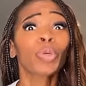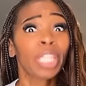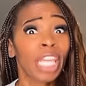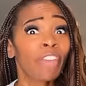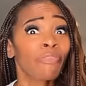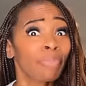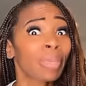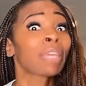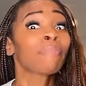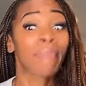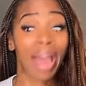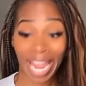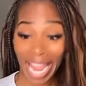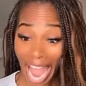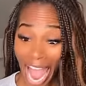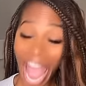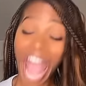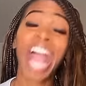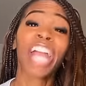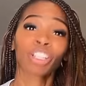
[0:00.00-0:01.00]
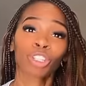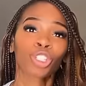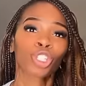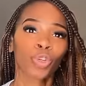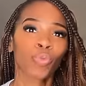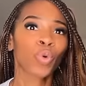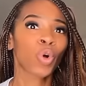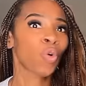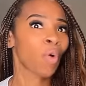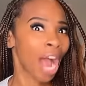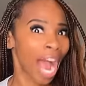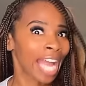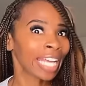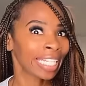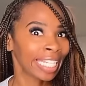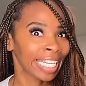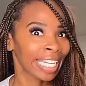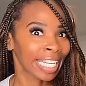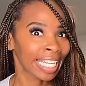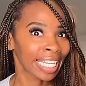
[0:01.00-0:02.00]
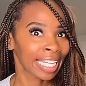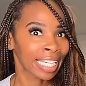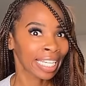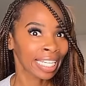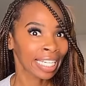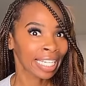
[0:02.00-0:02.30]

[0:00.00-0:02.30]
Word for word: to give me my actual I D.